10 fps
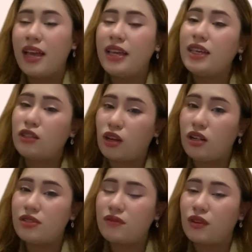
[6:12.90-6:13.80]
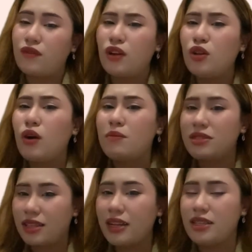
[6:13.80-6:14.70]
It calls for follow-up
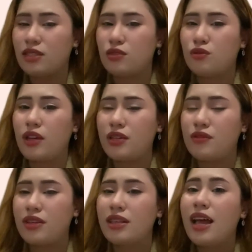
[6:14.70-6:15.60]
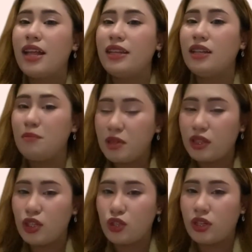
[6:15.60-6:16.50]
studies to address the
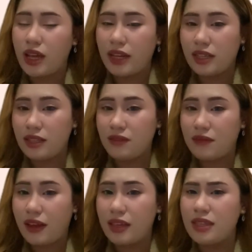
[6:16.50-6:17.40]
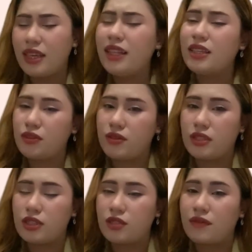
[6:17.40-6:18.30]
limitation identified in the
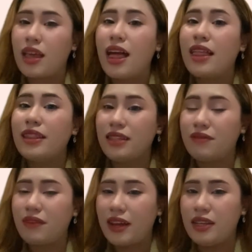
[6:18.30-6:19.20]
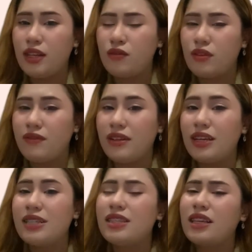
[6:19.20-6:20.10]
research. The finding
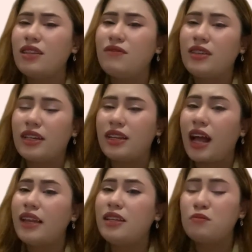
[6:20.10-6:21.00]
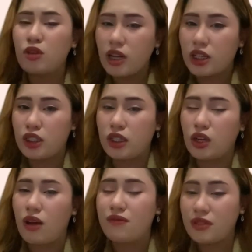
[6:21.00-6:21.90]
revealed a significant underproduction
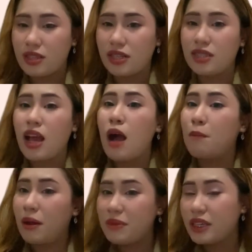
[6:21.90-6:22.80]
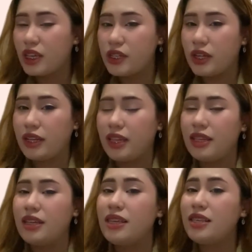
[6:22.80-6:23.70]
of research publication in
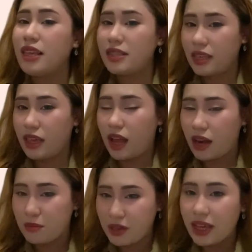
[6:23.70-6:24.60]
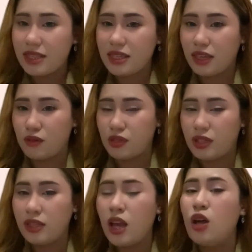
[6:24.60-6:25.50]
the ESA-RBICA
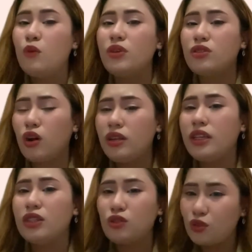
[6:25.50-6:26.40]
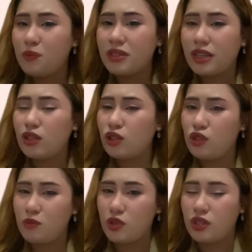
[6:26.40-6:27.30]
region, with only 2%
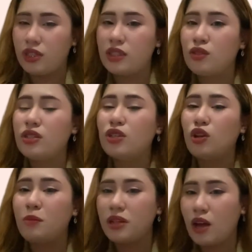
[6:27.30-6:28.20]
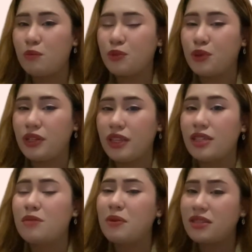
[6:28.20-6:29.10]
contribution to the global output in the
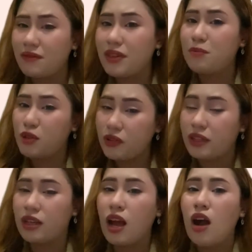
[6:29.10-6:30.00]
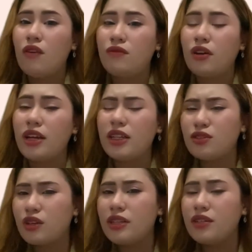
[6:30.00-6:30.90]
specific period for
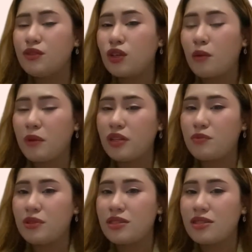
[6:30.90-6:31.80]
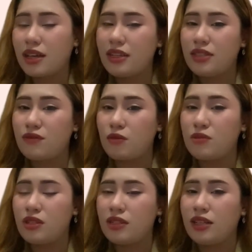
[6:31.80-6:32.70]
electronic record management studies from
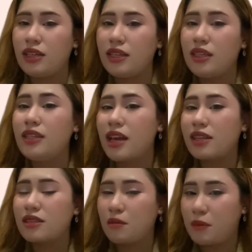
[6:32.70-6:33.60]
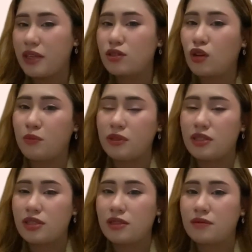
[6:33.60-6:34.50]
journal indexed by
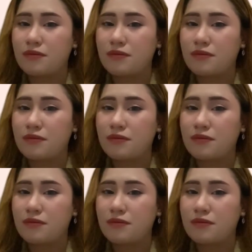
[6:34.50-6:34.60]
Scopus.